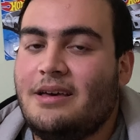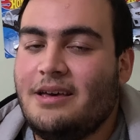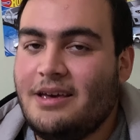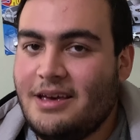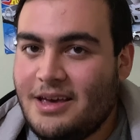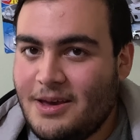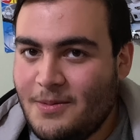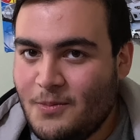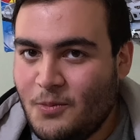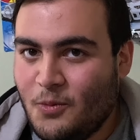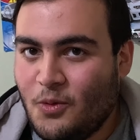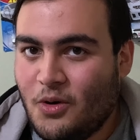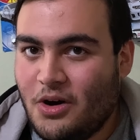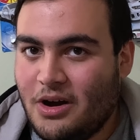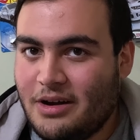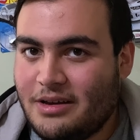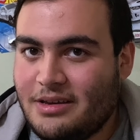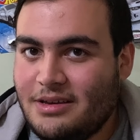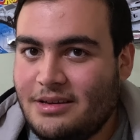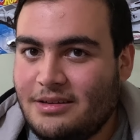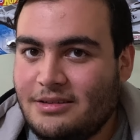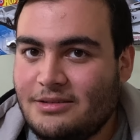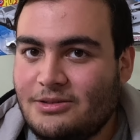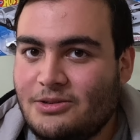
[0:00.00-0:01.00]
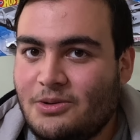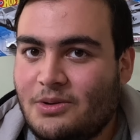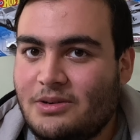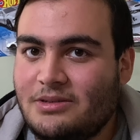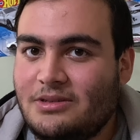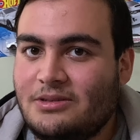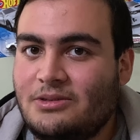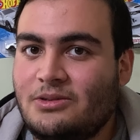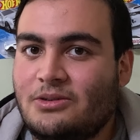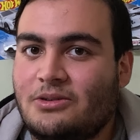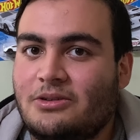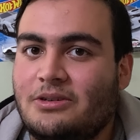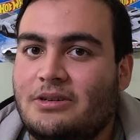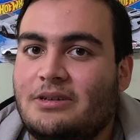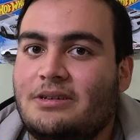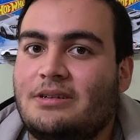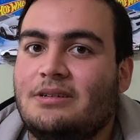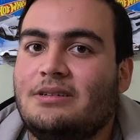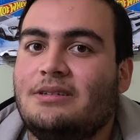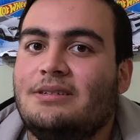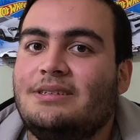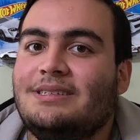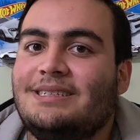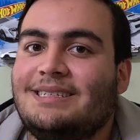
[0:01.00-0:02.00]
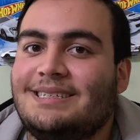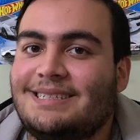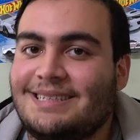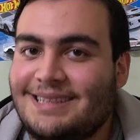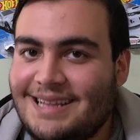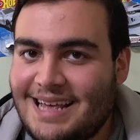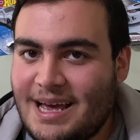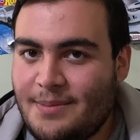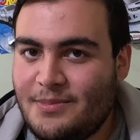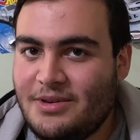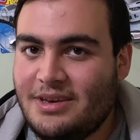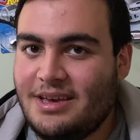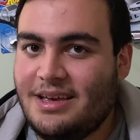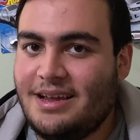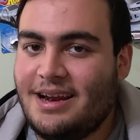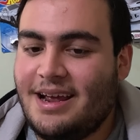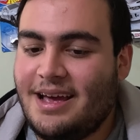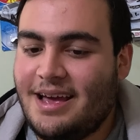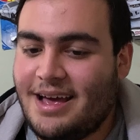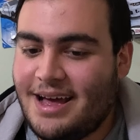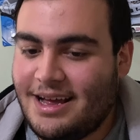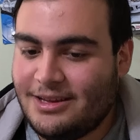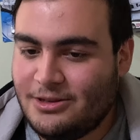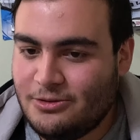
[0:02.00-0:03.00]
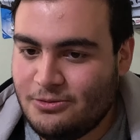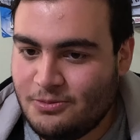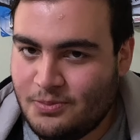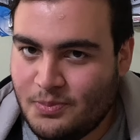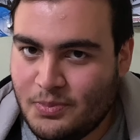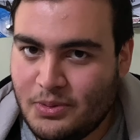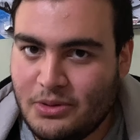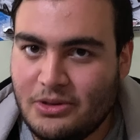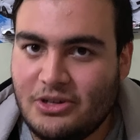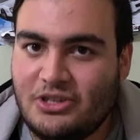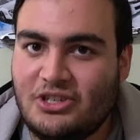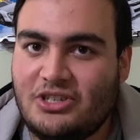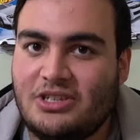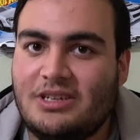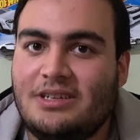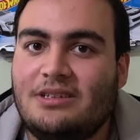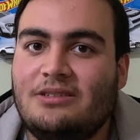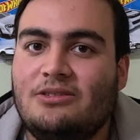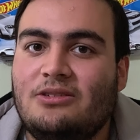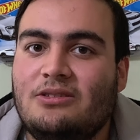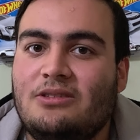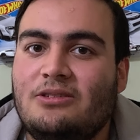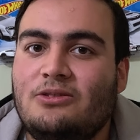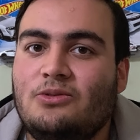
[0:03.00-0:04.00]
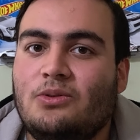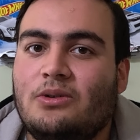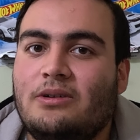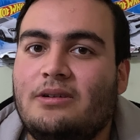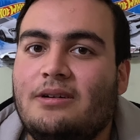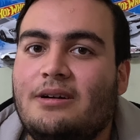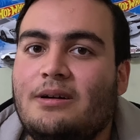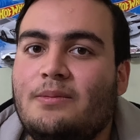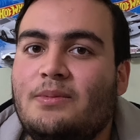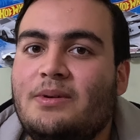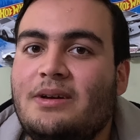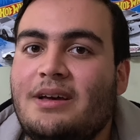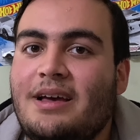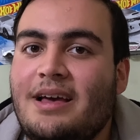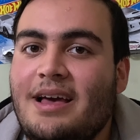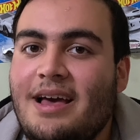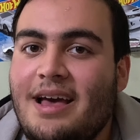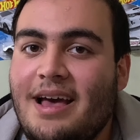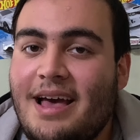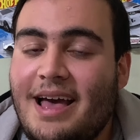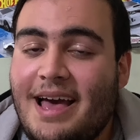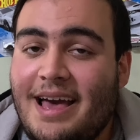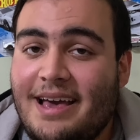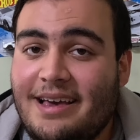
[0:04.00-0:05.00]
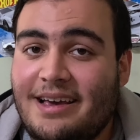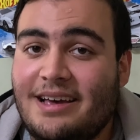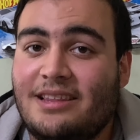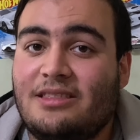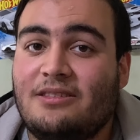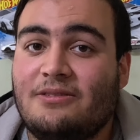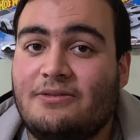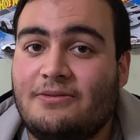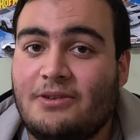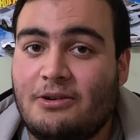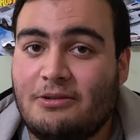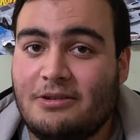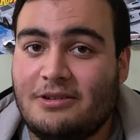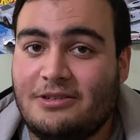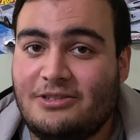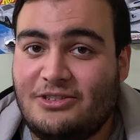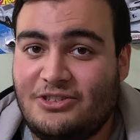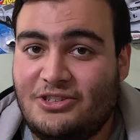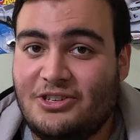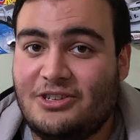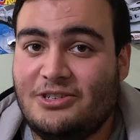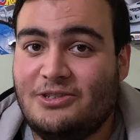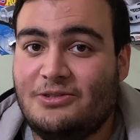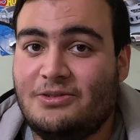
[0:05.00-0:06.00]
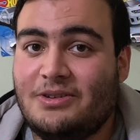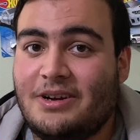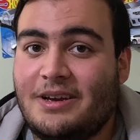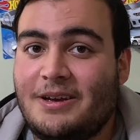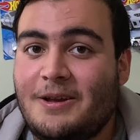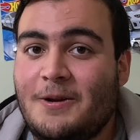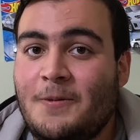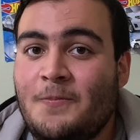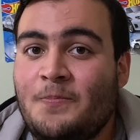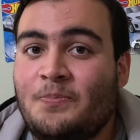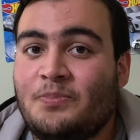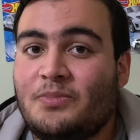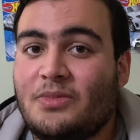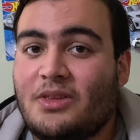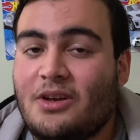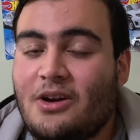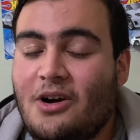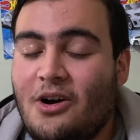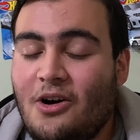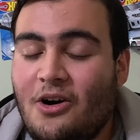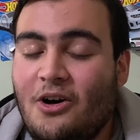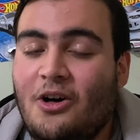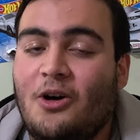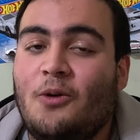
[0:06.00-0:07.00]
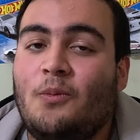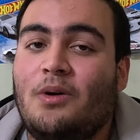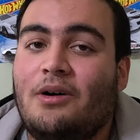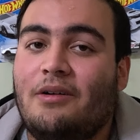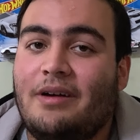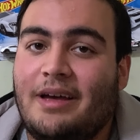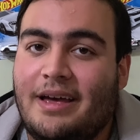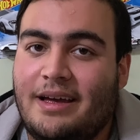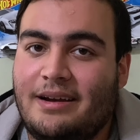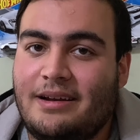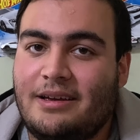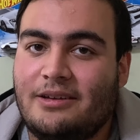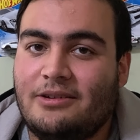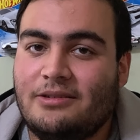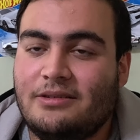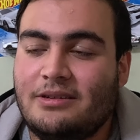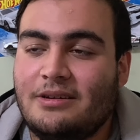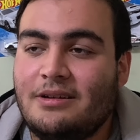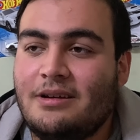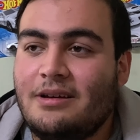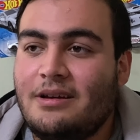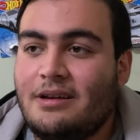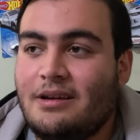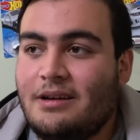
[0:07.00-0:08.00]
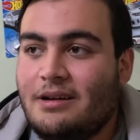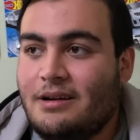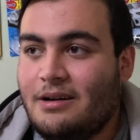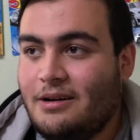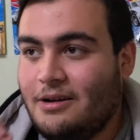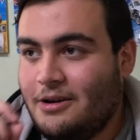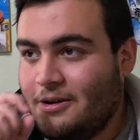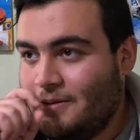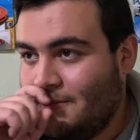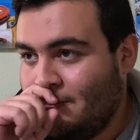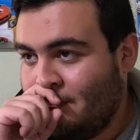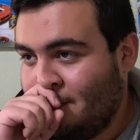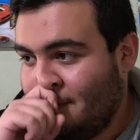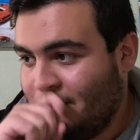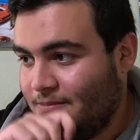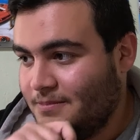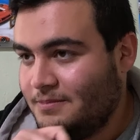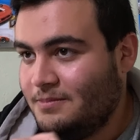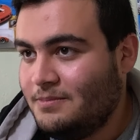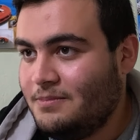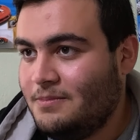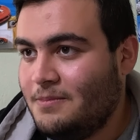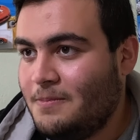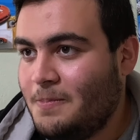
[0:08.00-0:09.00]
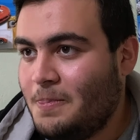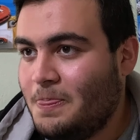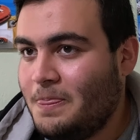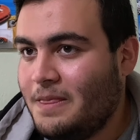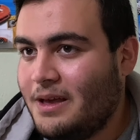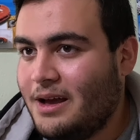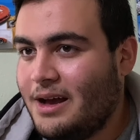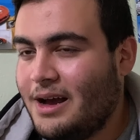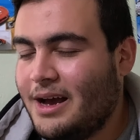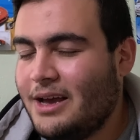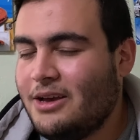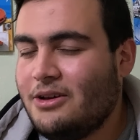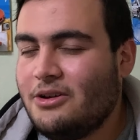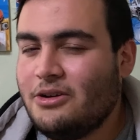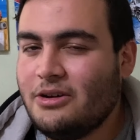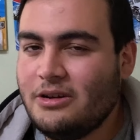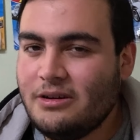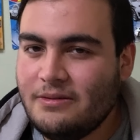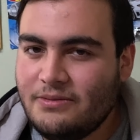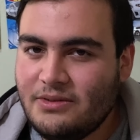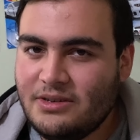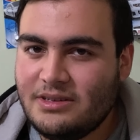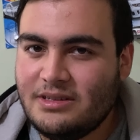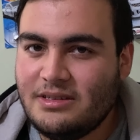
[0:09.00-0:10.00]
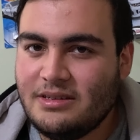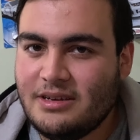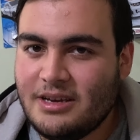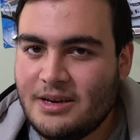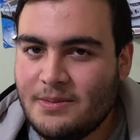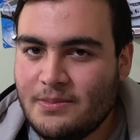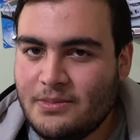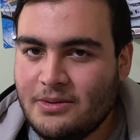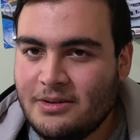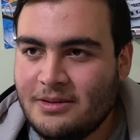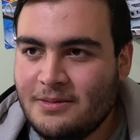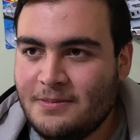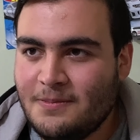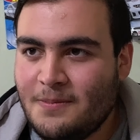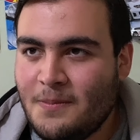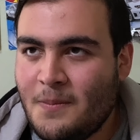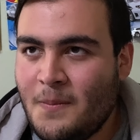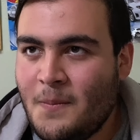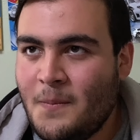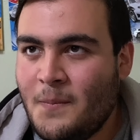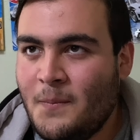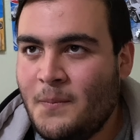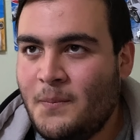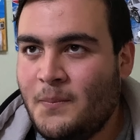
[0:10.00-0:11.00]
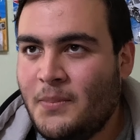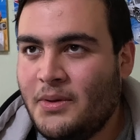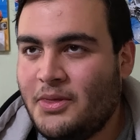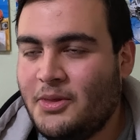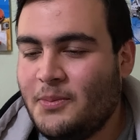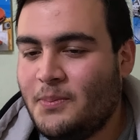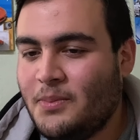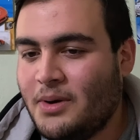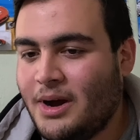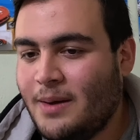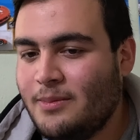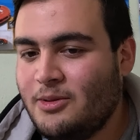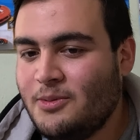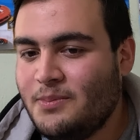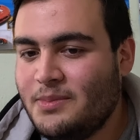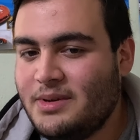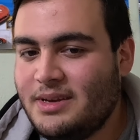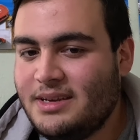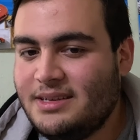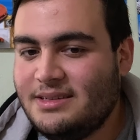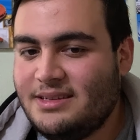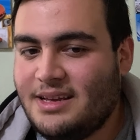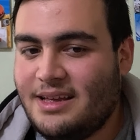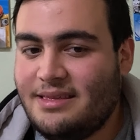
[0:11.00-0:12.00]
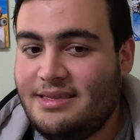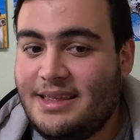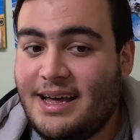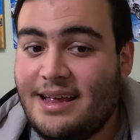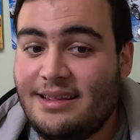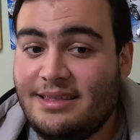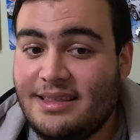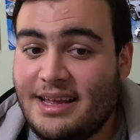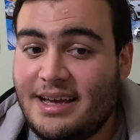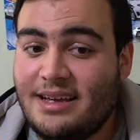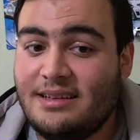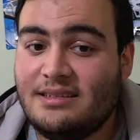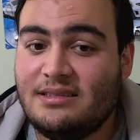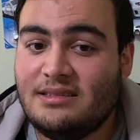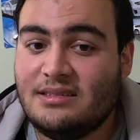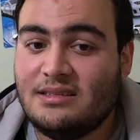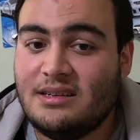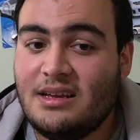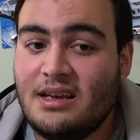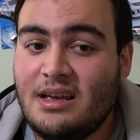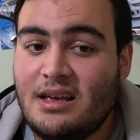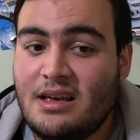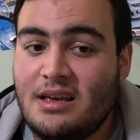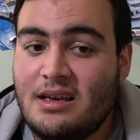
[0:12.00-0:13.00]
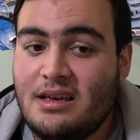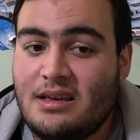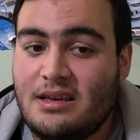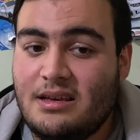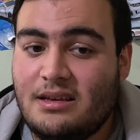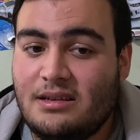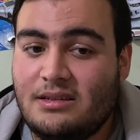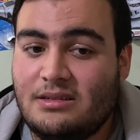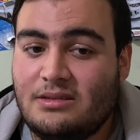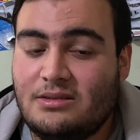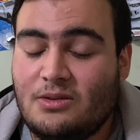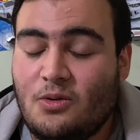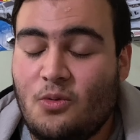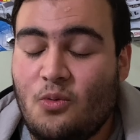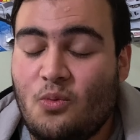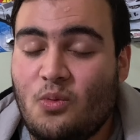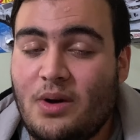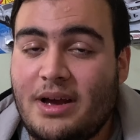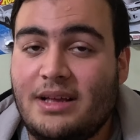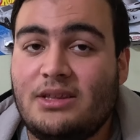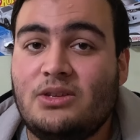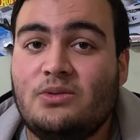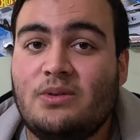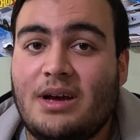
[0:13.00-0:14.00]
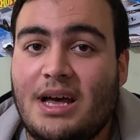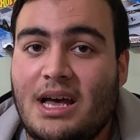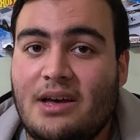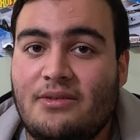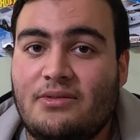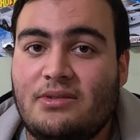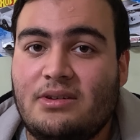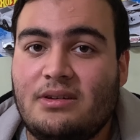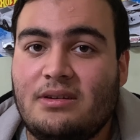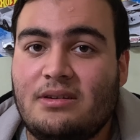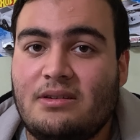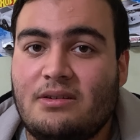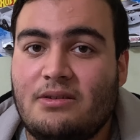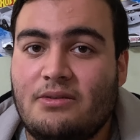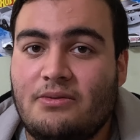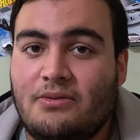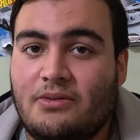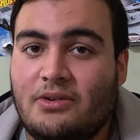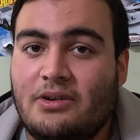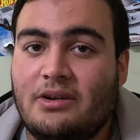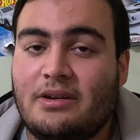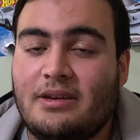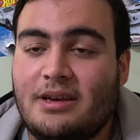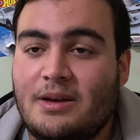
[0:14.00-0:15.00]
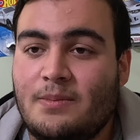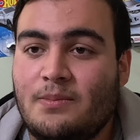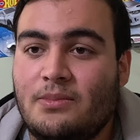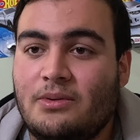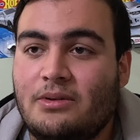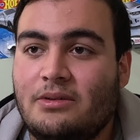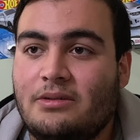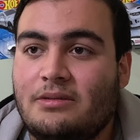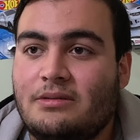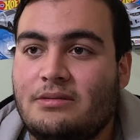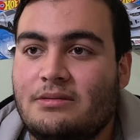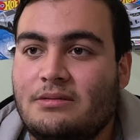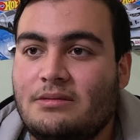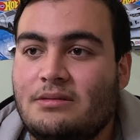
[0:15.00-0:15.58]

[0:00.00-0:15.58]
Him walking towards the door, slamming it, and I had to push into the doorknob and get the focus just right, all while handheld. I could have used the gimbal, but the problem is that lens is way too heavy for a gimbal.